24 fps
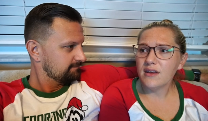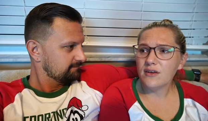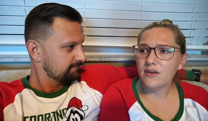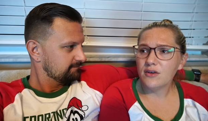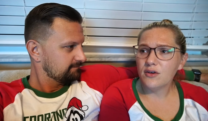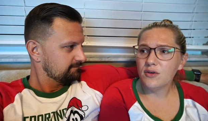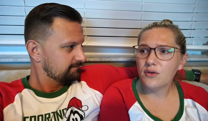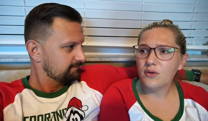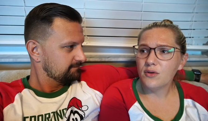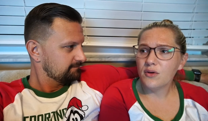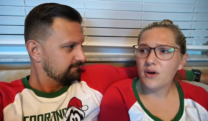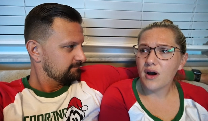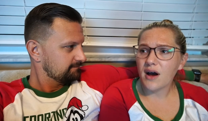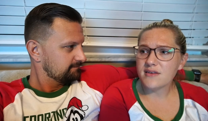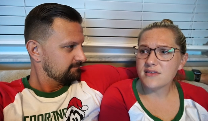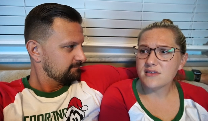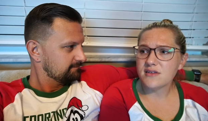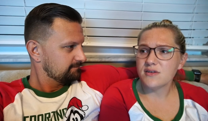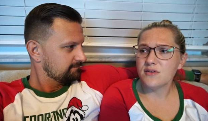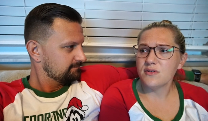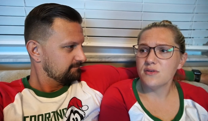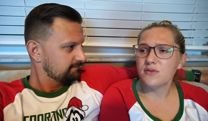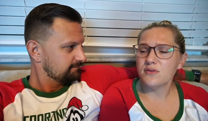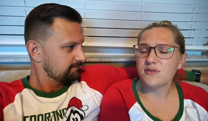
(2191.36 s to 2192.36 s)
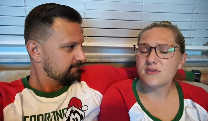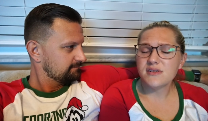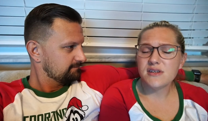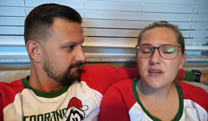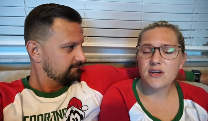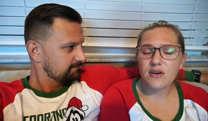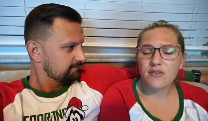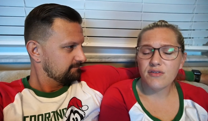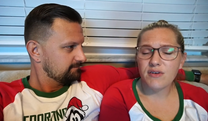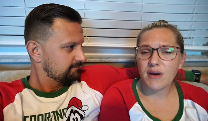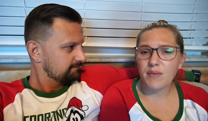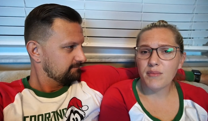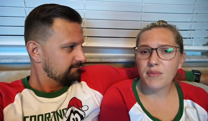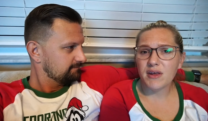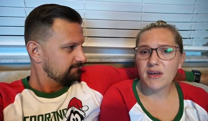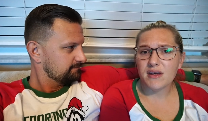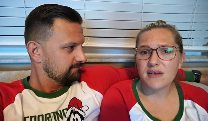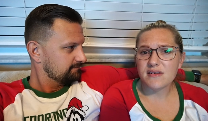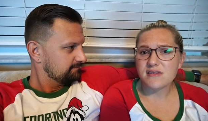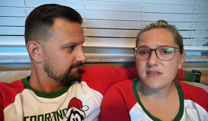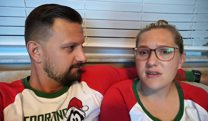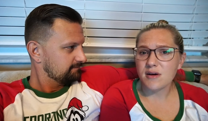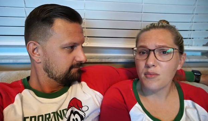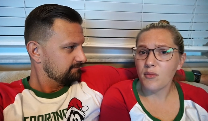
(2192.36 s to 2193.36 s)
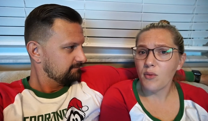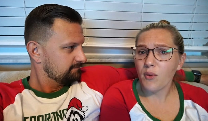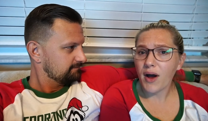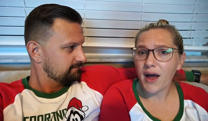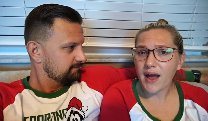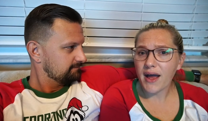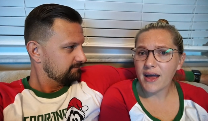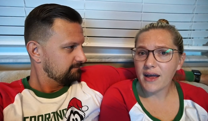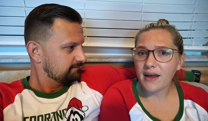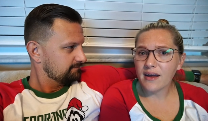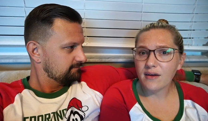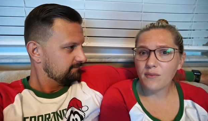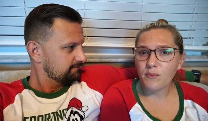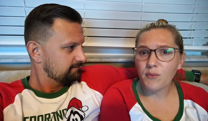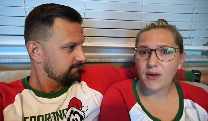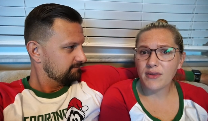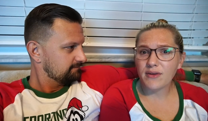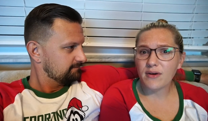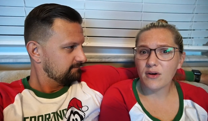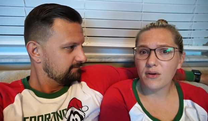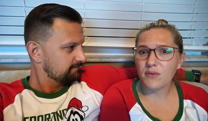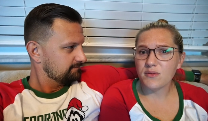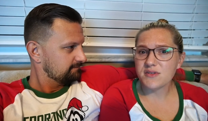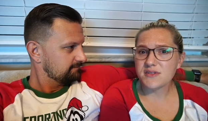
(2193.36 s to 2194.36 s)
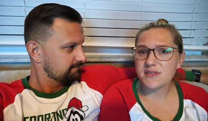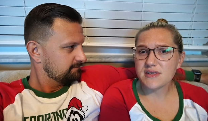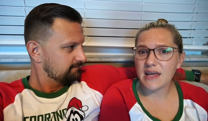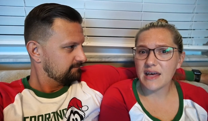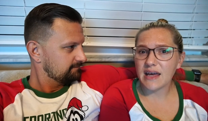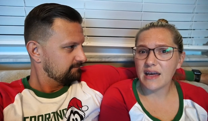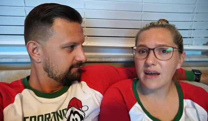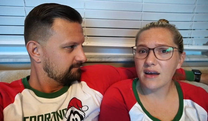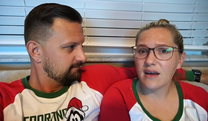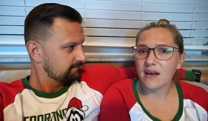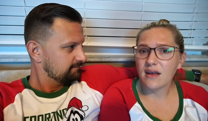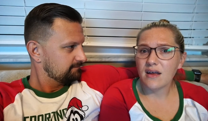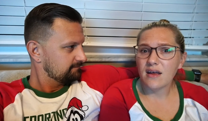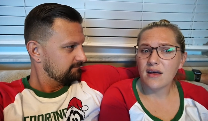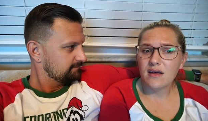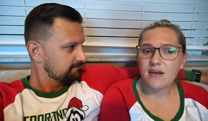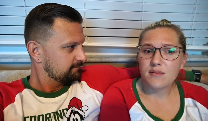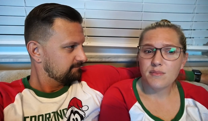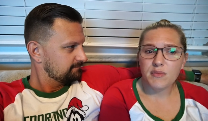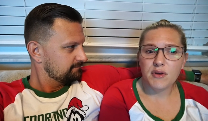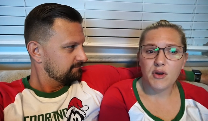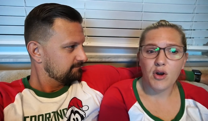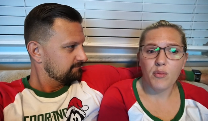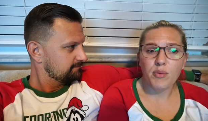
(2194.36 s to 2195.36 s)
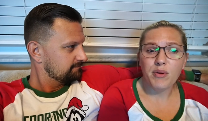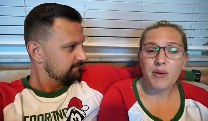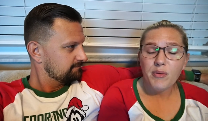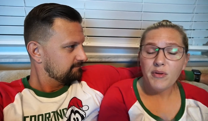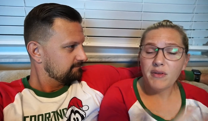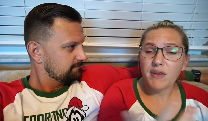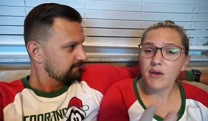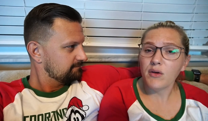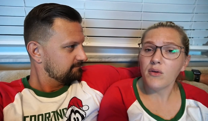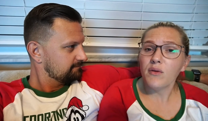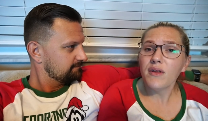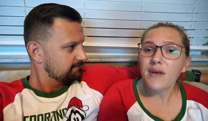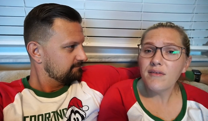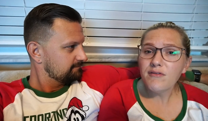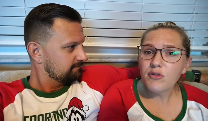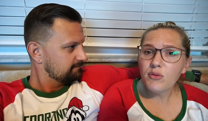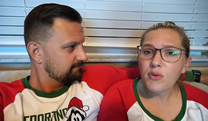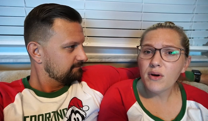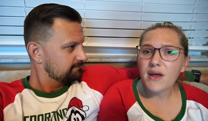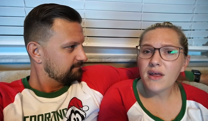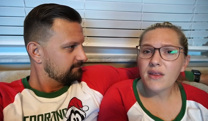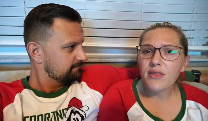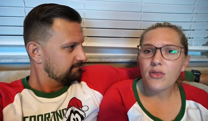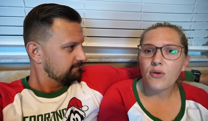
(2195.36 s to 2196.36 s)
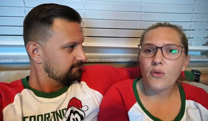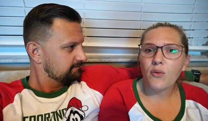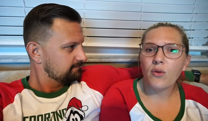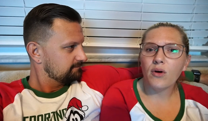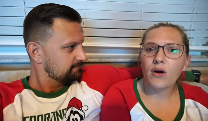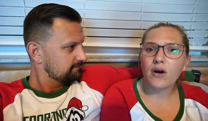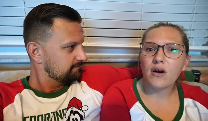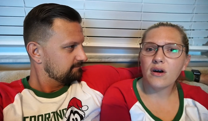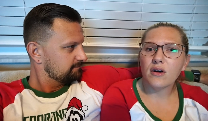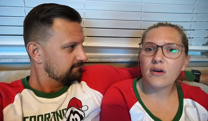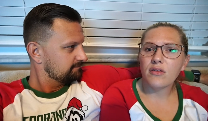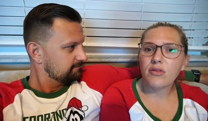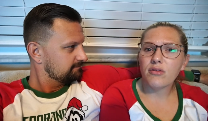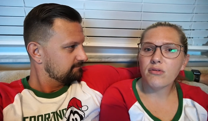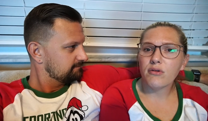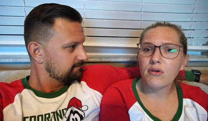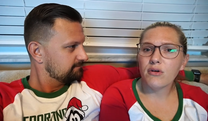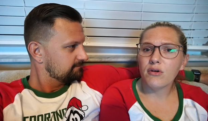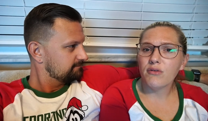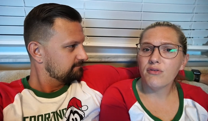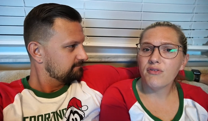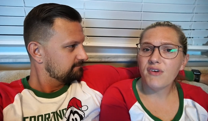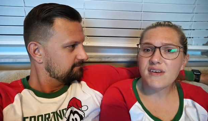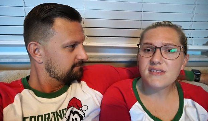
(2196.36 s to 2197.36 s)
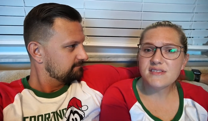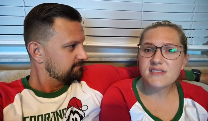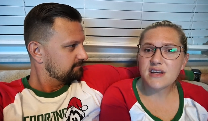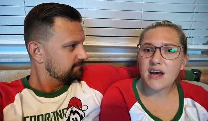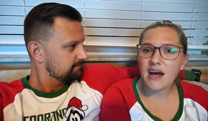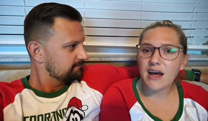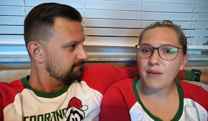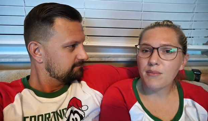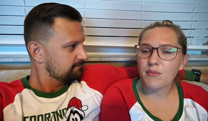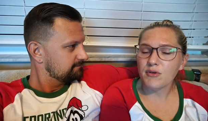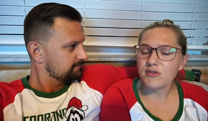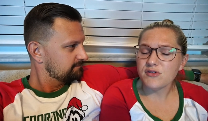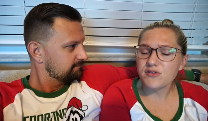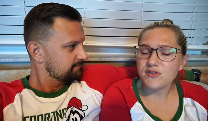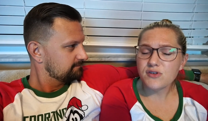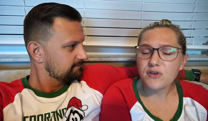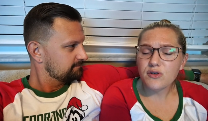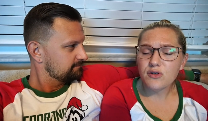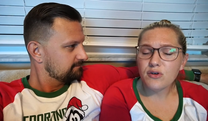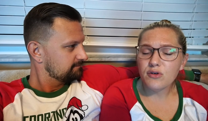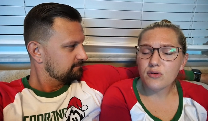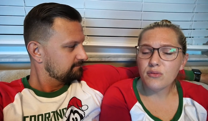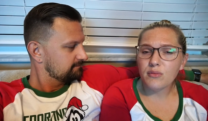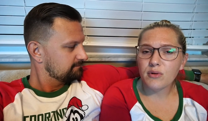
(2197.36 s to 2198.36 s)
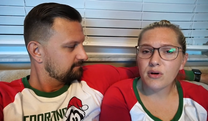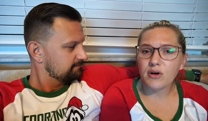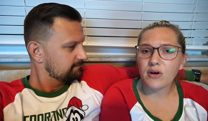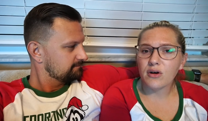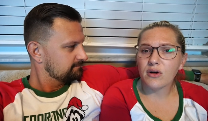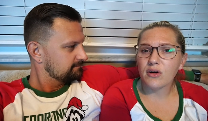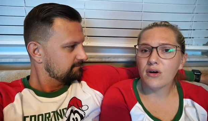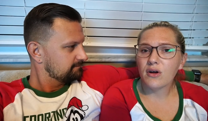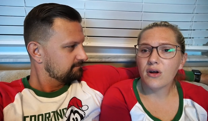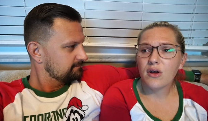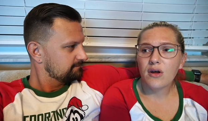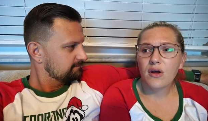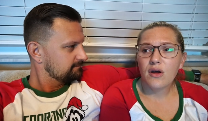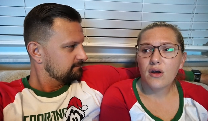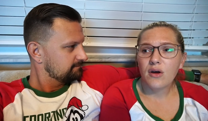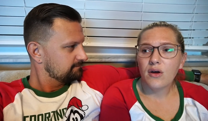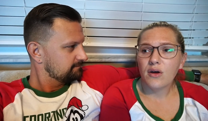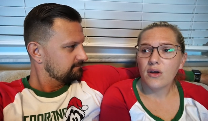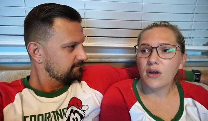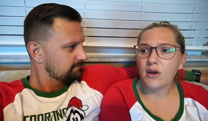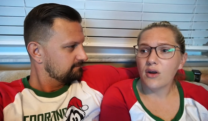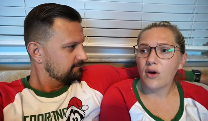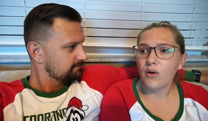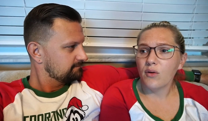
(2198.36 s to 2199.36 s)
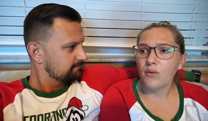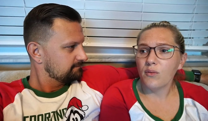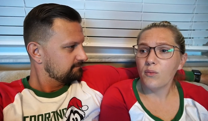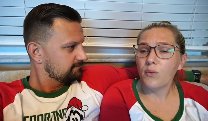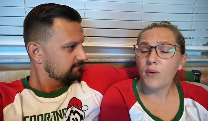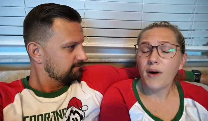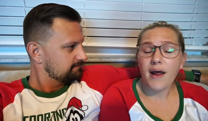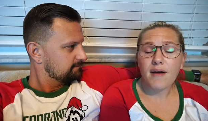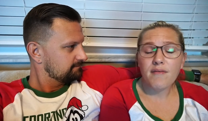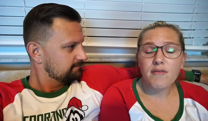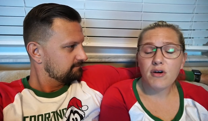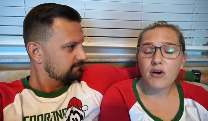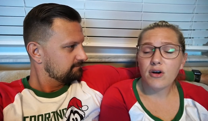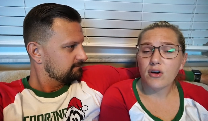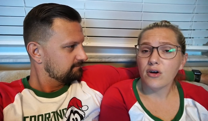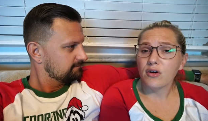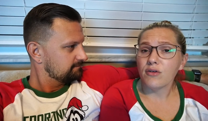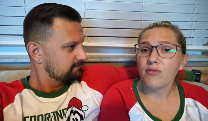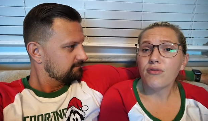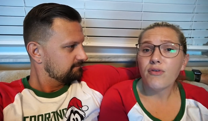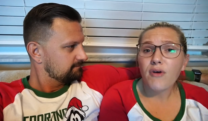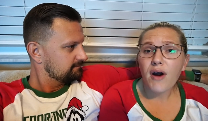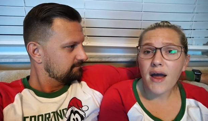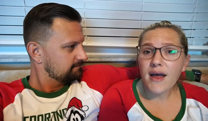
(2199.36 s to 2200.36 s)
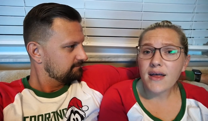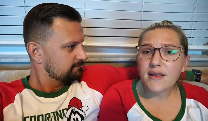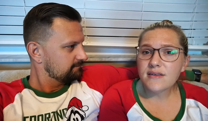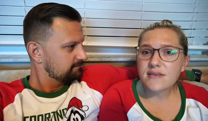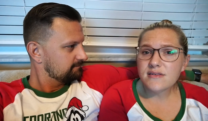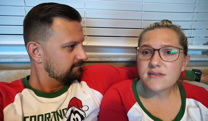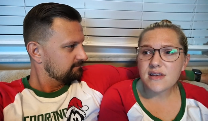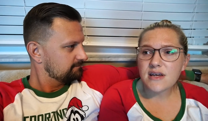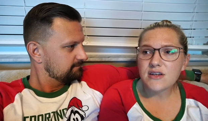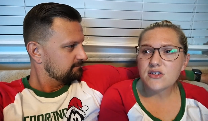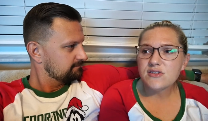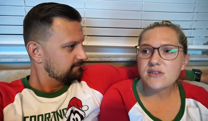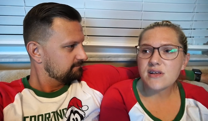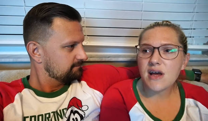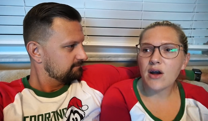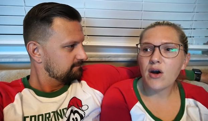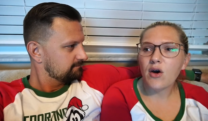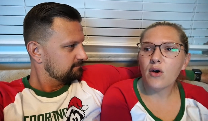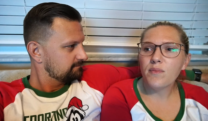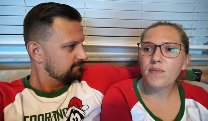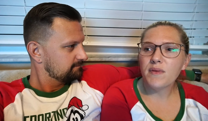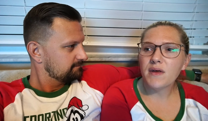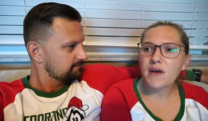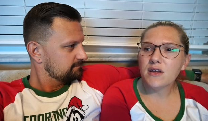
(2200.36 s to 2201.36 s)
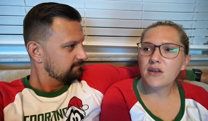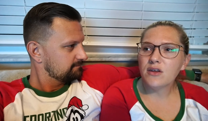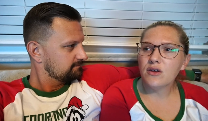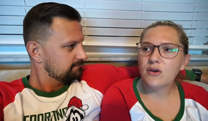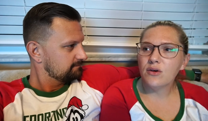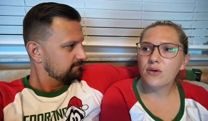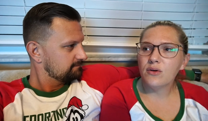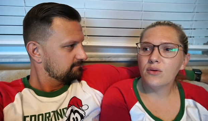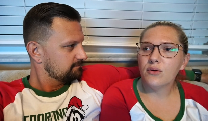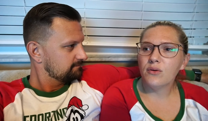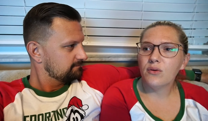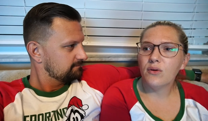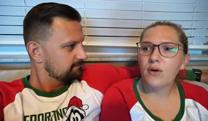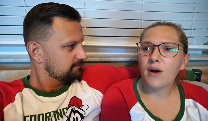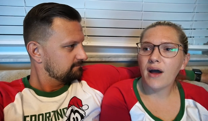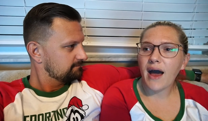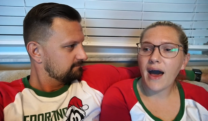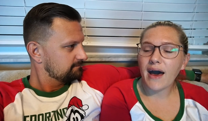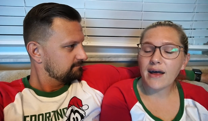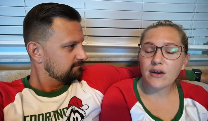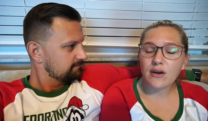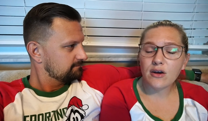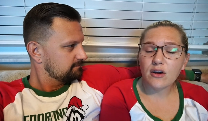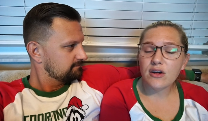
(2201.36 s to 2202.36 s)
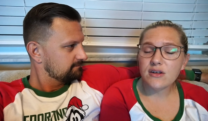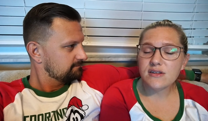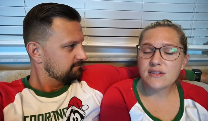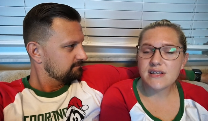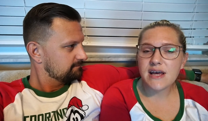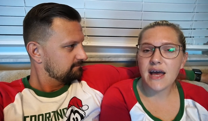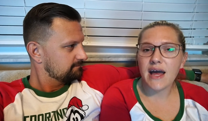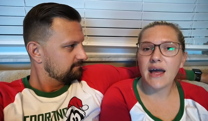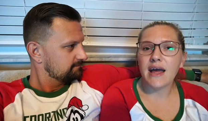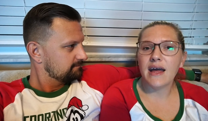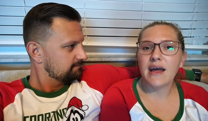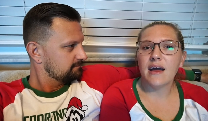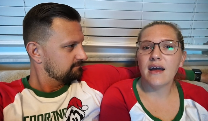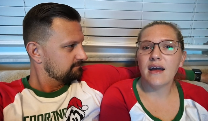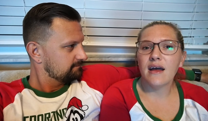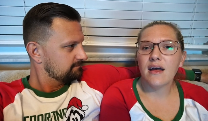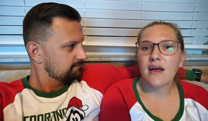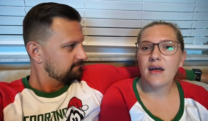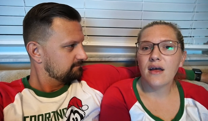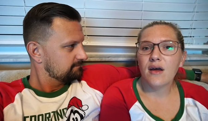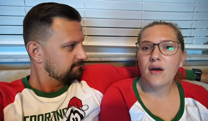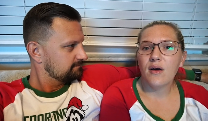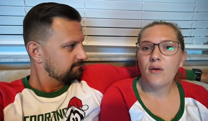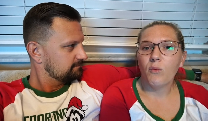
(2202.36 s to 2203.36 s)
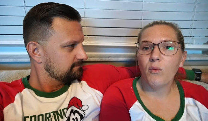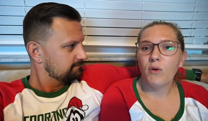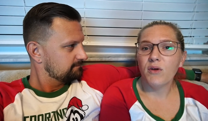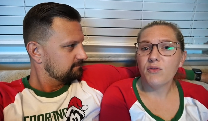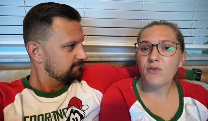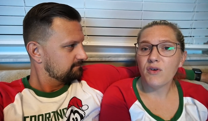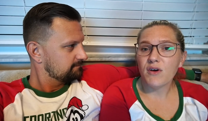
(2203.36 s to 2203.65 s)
Speaker 1: you got to see your family in some way, whether it was like, you know, people that you lived with or through FaceTime or Zoom or, you know, whatever, your friends. I hope that you had a good day with